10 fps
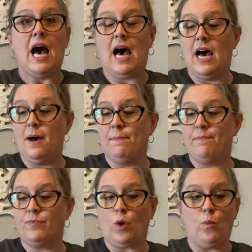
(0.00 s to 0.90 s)

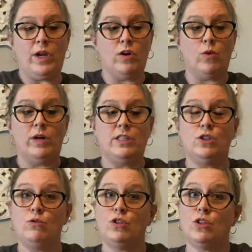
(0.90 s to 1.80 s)
Um, we are going
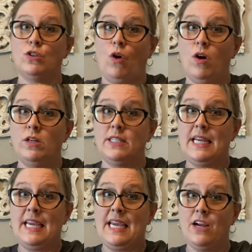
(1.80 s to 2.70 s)
to start
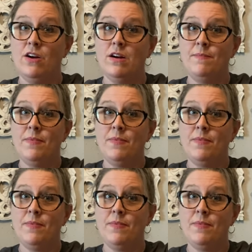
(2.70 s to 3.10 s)
here